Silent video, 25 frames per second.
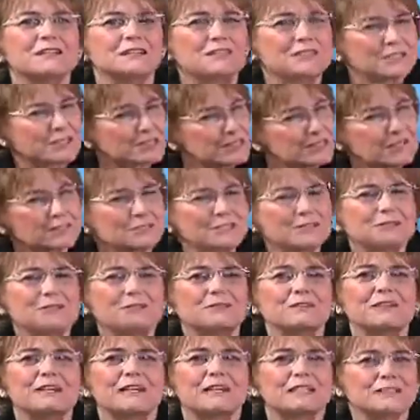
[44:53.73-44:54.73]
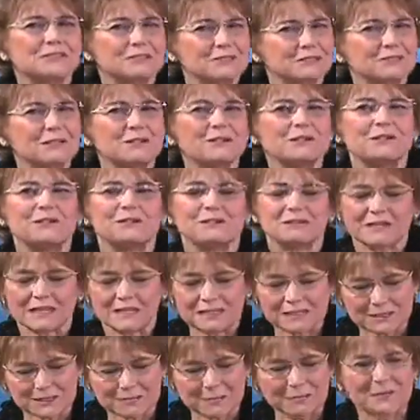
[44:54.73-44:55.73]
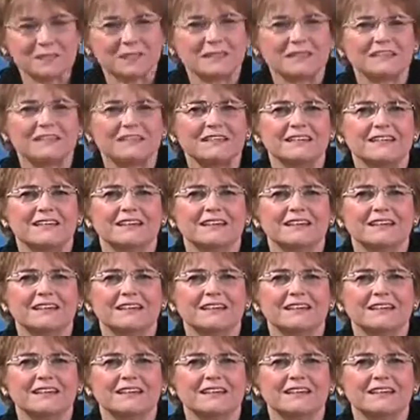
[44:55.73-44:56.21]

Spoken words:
to do and to go and to be."